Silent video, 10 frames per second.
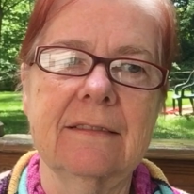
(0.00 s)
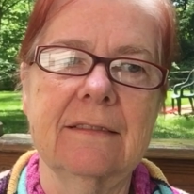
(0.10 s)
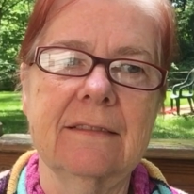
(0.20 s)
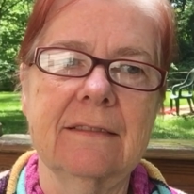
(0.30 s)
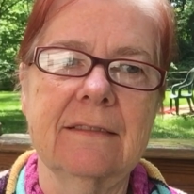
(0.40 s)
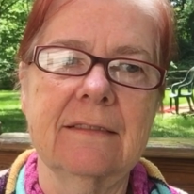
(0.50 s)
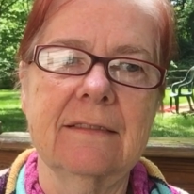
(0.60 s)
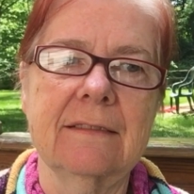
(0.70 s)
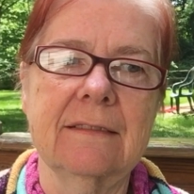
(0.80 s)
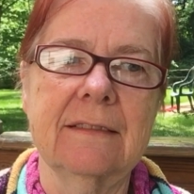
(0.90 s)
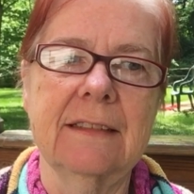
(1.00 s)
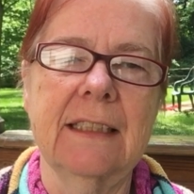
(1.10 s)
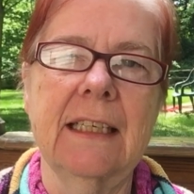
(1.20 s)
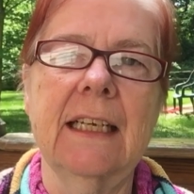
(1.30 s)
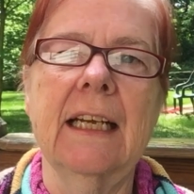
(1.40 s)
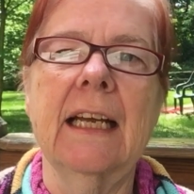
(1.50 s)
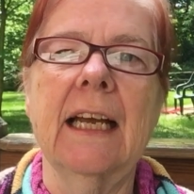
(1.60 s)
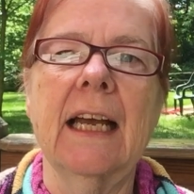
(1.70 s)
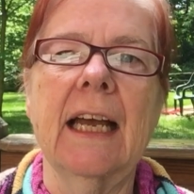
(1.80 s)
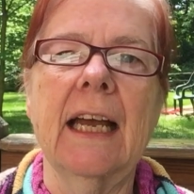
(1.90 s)

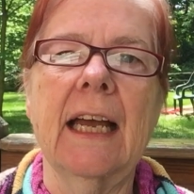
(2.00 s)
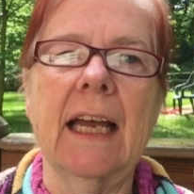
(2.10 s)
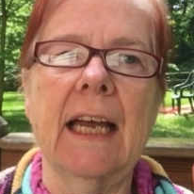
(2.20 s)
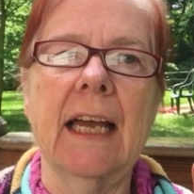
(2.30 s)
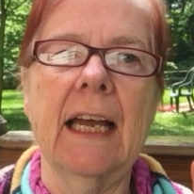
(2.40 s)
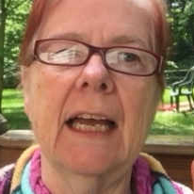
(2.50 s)
Nothing is said.